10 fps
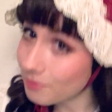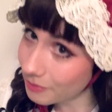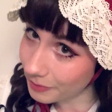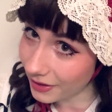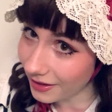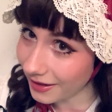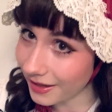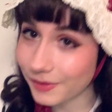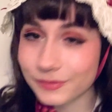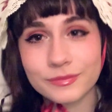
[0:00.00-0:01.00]

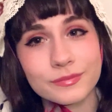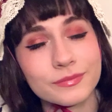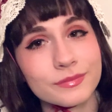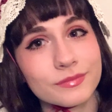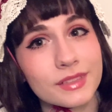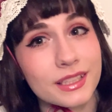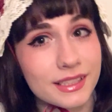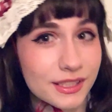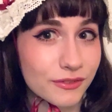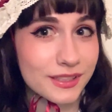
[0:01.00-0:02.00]
But the
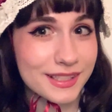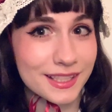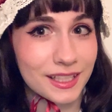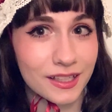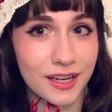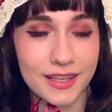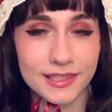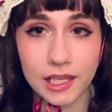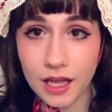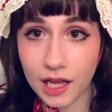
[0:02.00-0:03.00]
difference here is
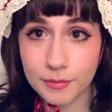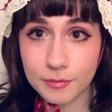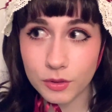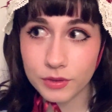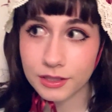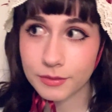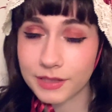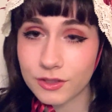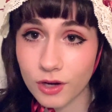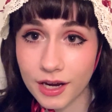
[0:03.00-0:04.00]
that I'm going to
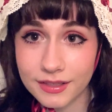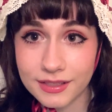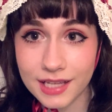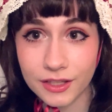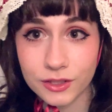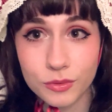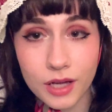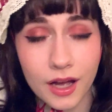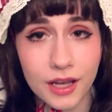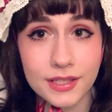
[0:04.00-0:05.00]
be trying to tell you
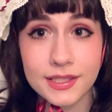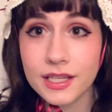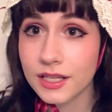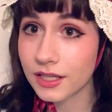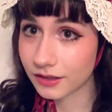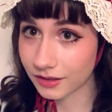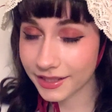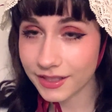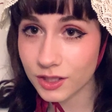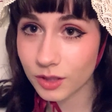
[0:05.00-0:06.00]
guys
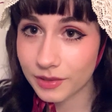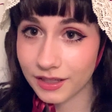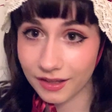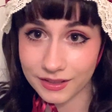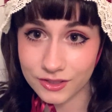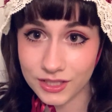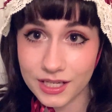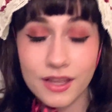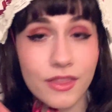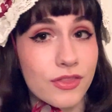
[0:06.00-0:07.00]
Lolita
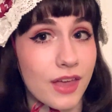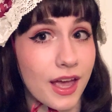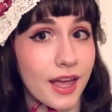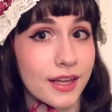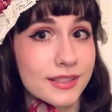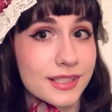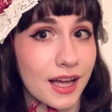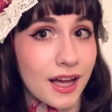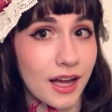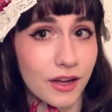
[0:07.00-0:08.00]
terminology that
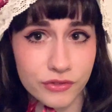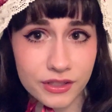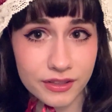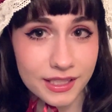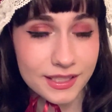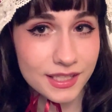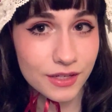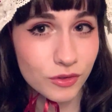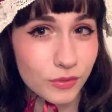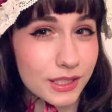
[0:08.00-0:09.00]
I feel like is
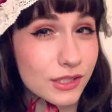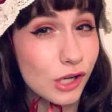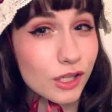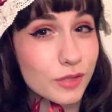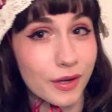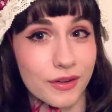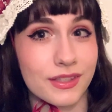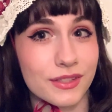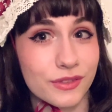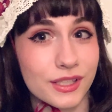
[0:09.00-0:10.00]
never really talked about in
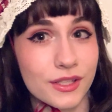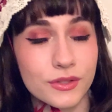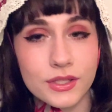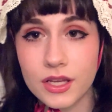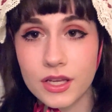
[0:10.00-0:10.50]
these videos.